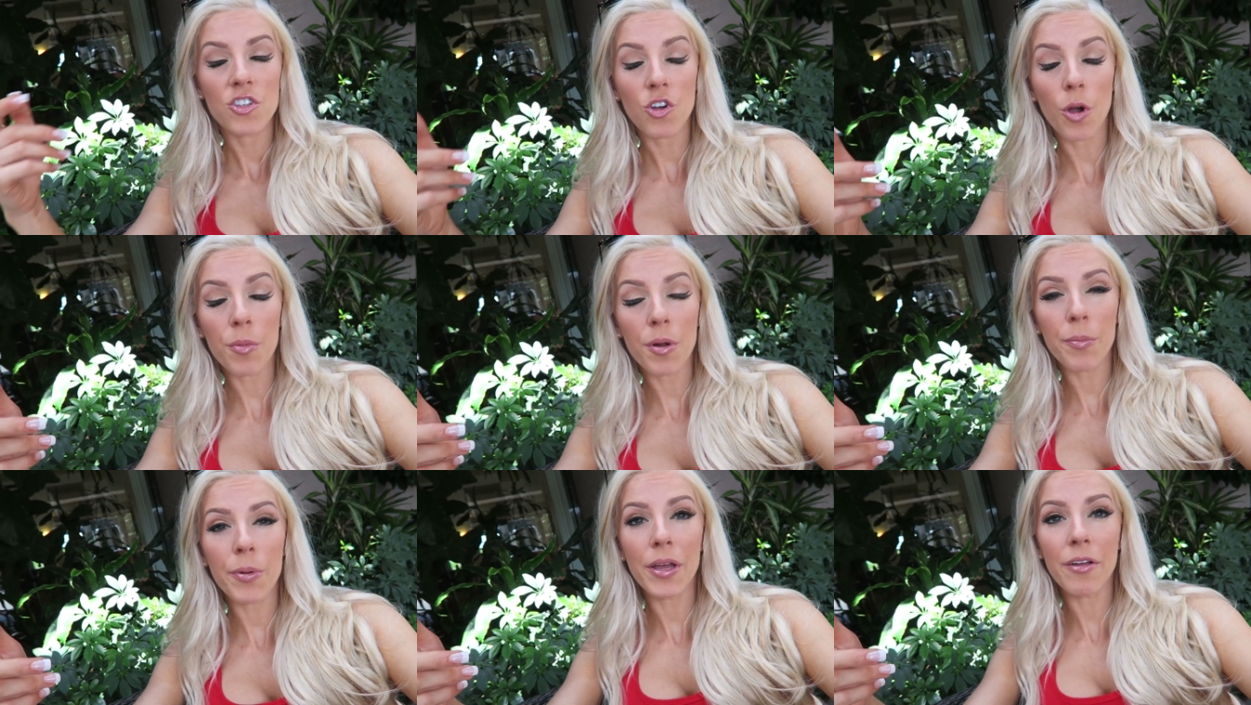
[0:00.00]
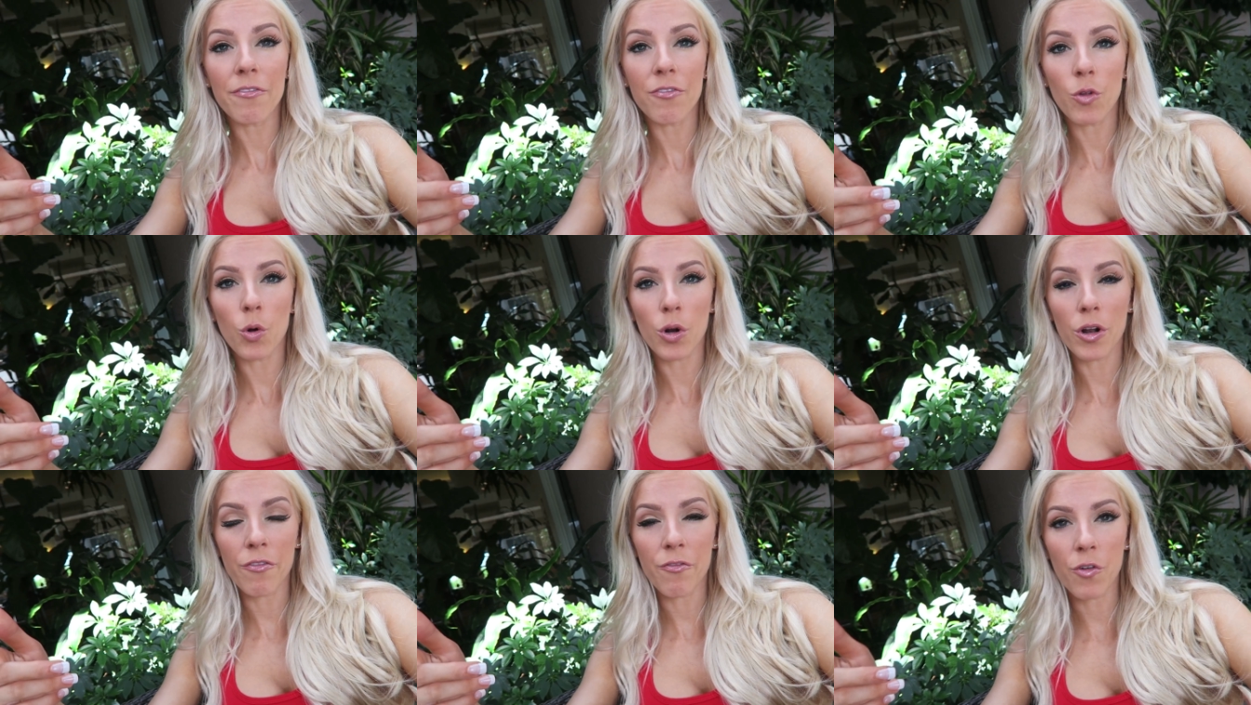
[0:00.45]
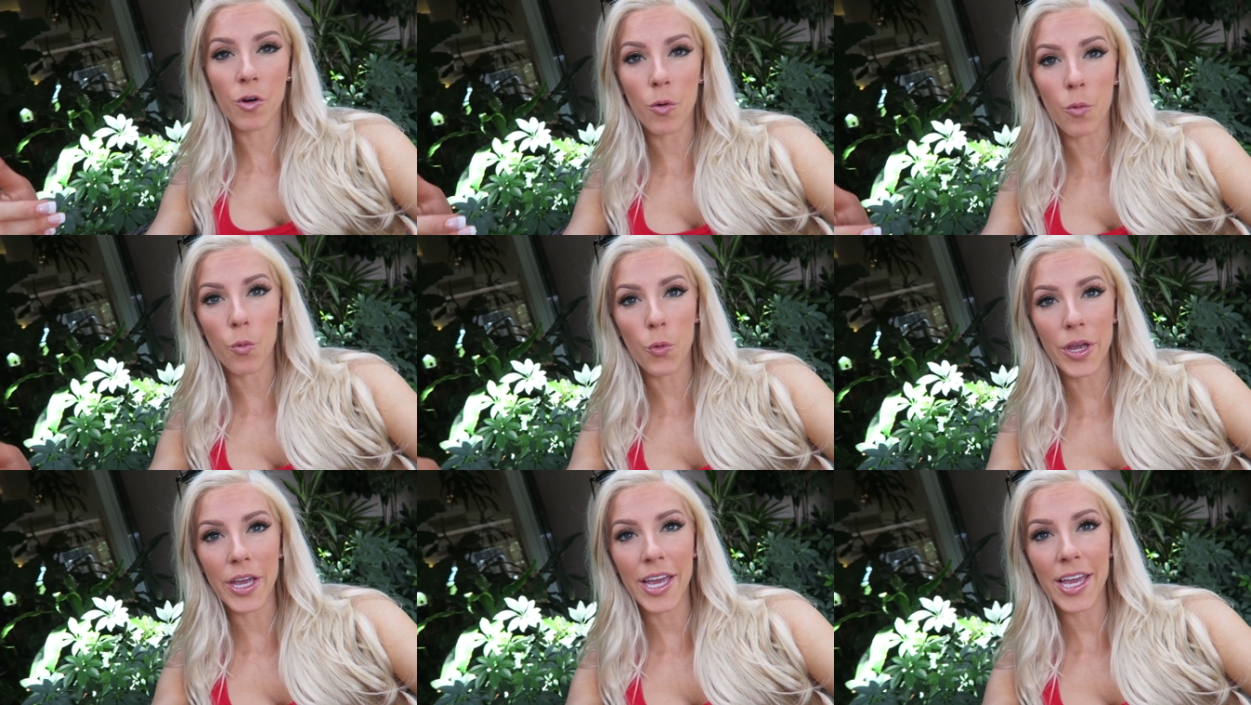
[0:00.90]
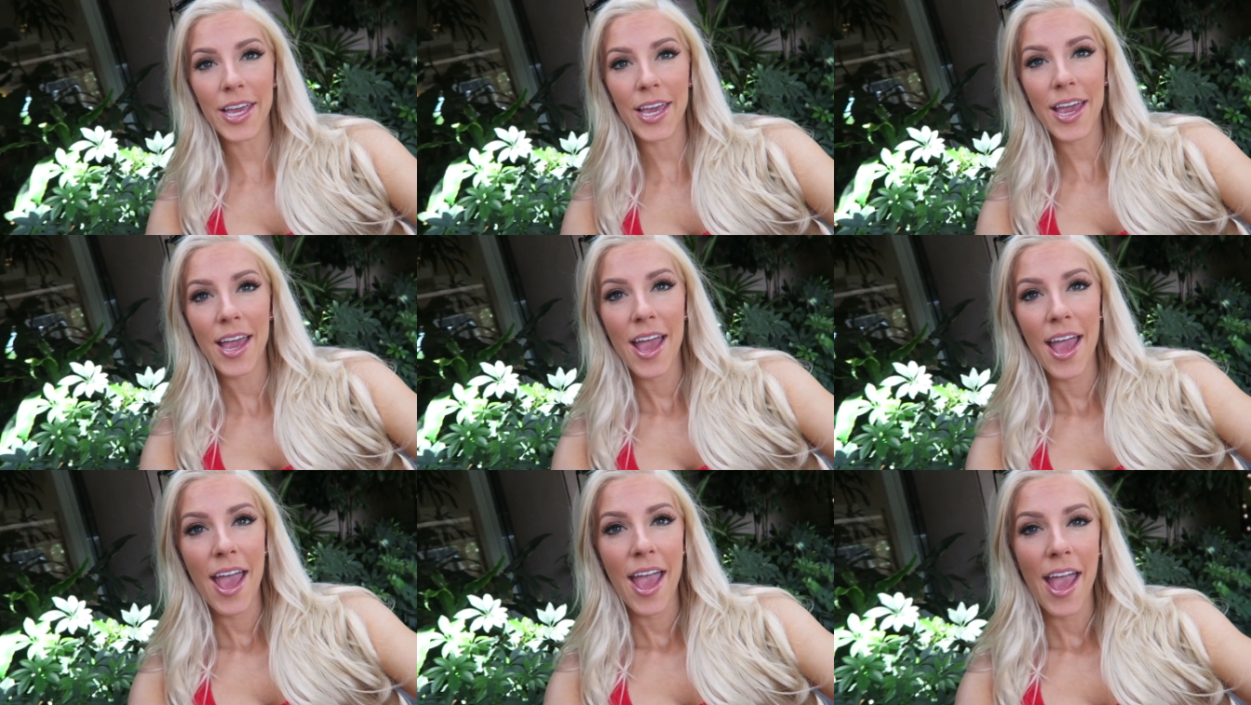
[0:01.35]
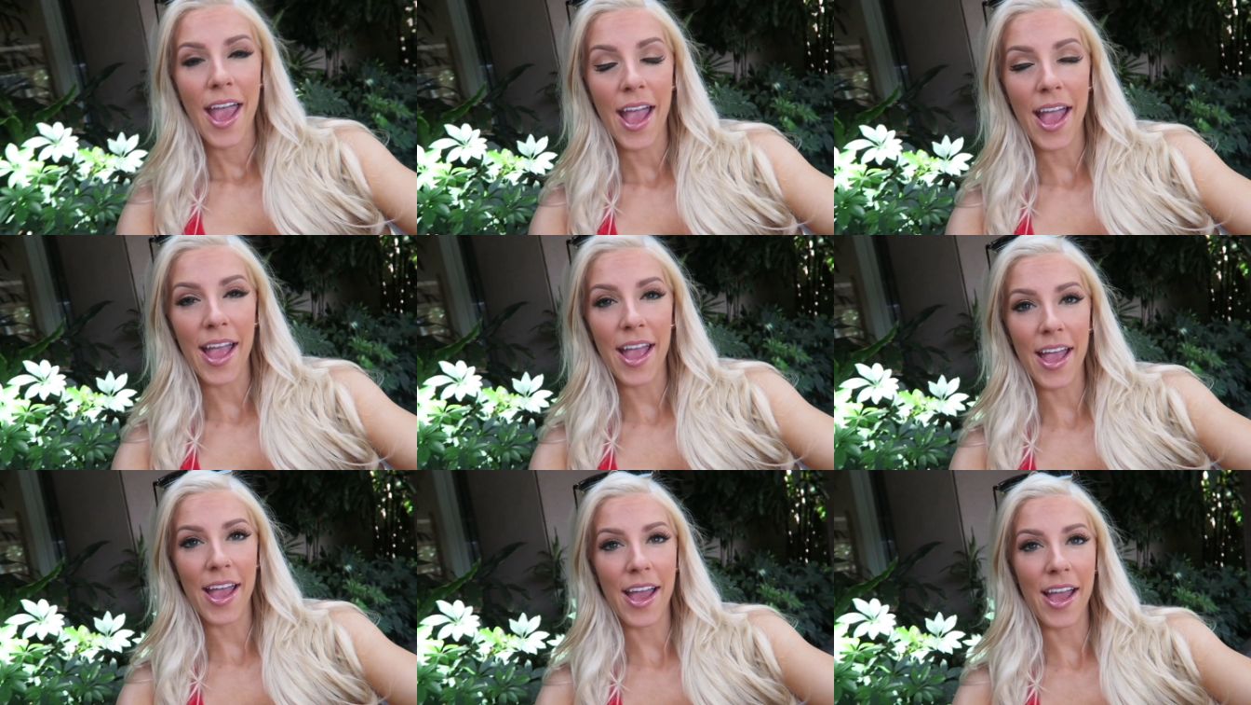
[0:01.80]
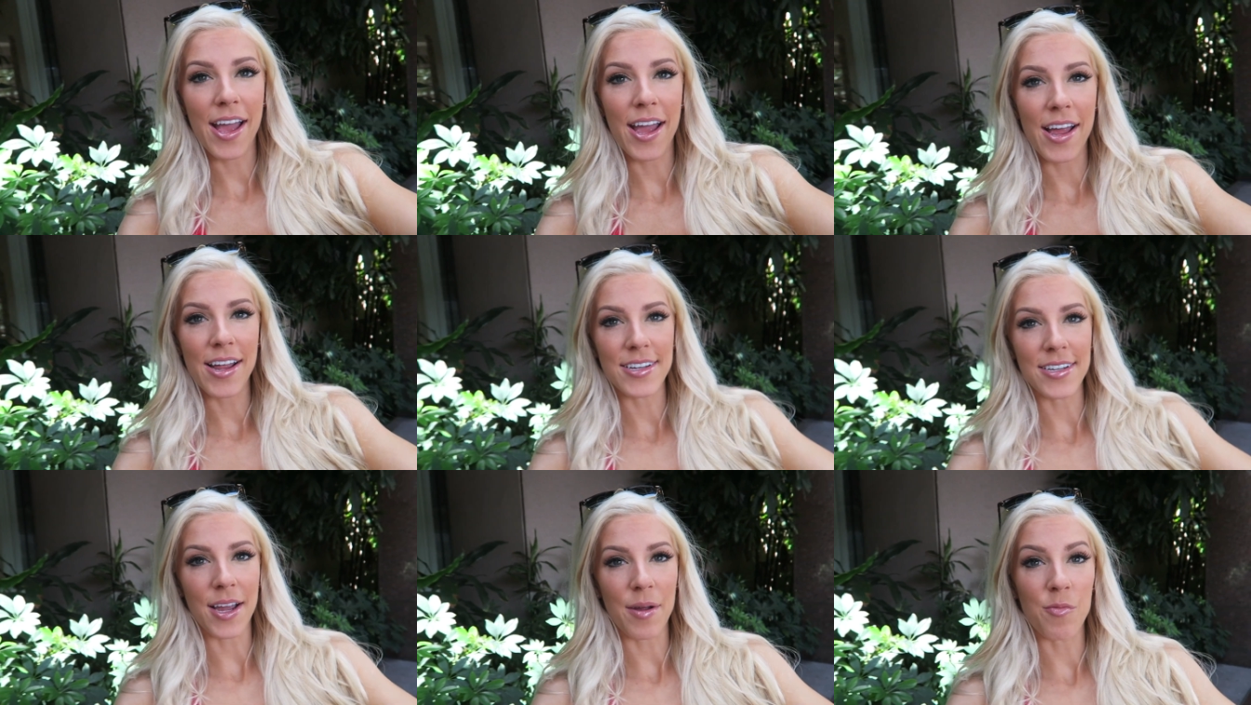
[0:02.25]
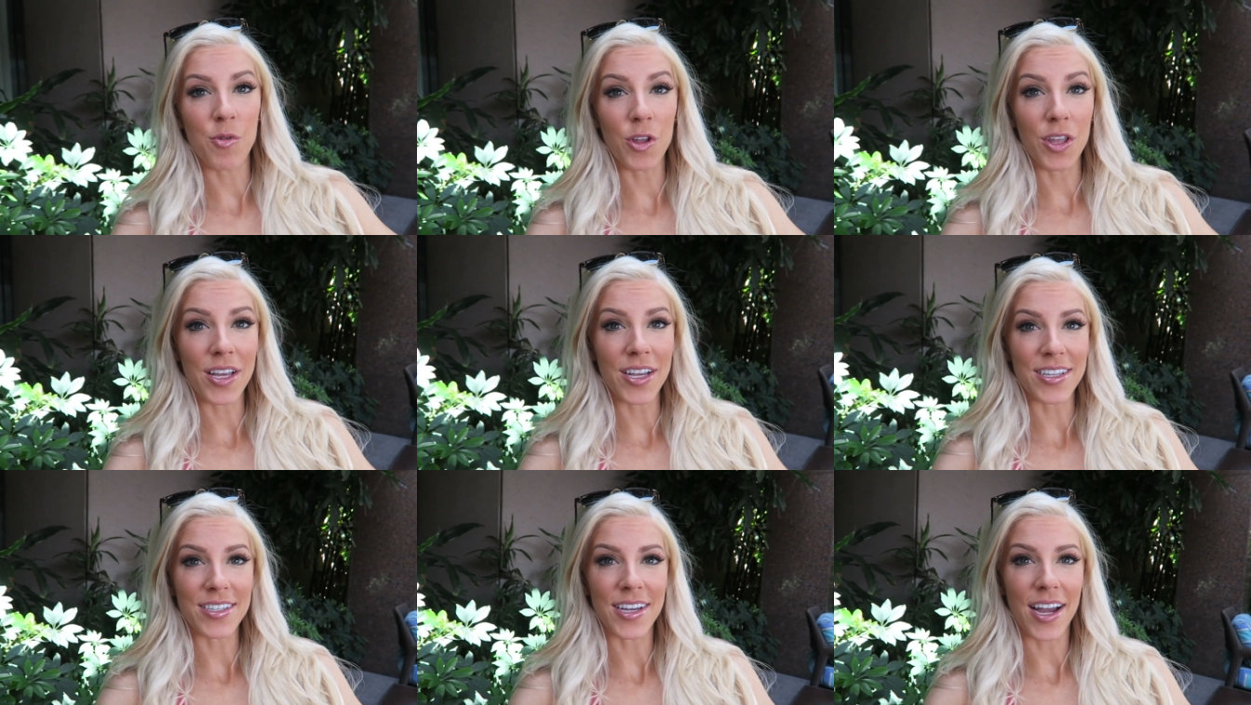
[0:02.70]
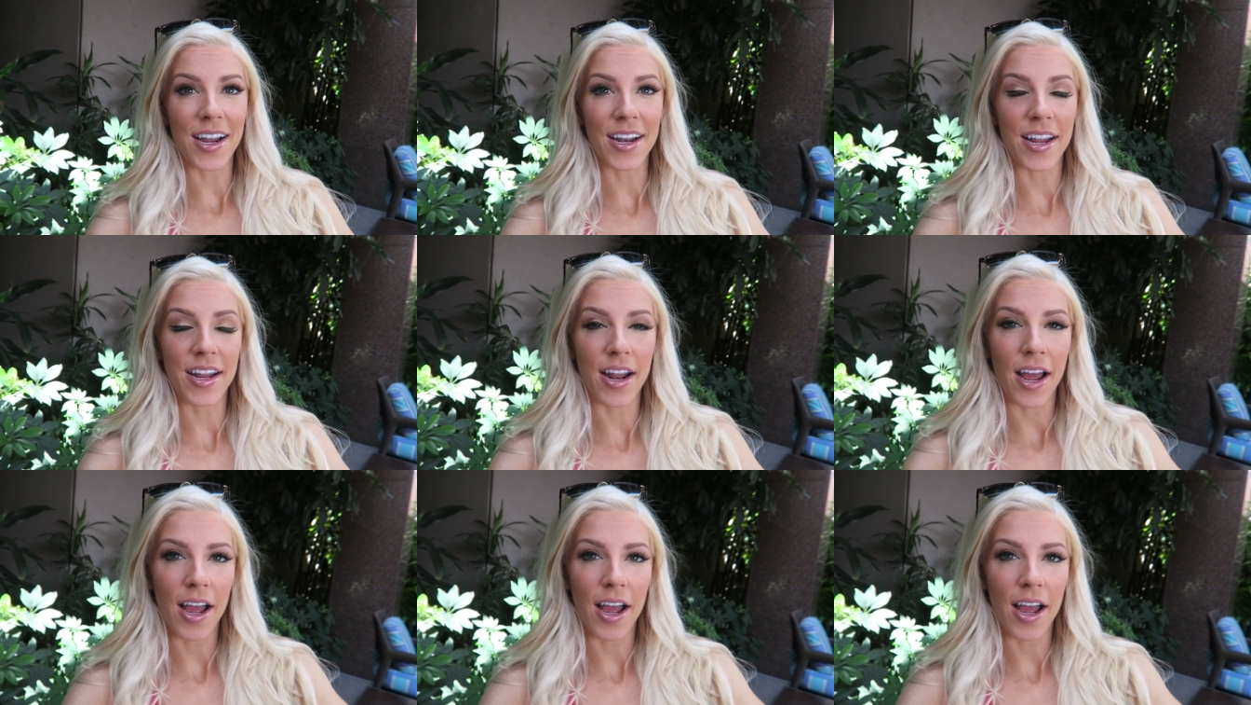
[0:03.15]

So I'm gonna be in Florida for a week, and I'm really excited.